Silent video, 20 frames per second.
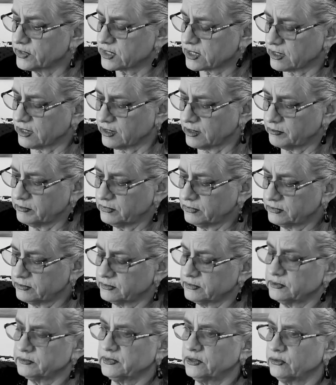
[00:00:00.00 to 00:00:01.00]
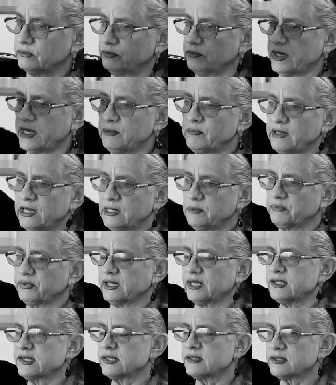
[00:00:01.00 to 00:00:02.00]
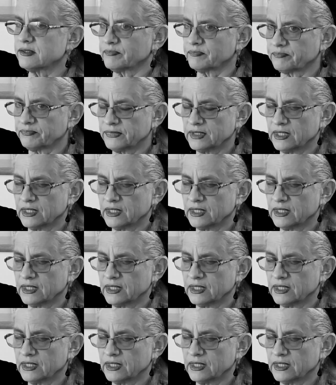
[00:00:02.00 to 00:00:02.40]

time, many, many places,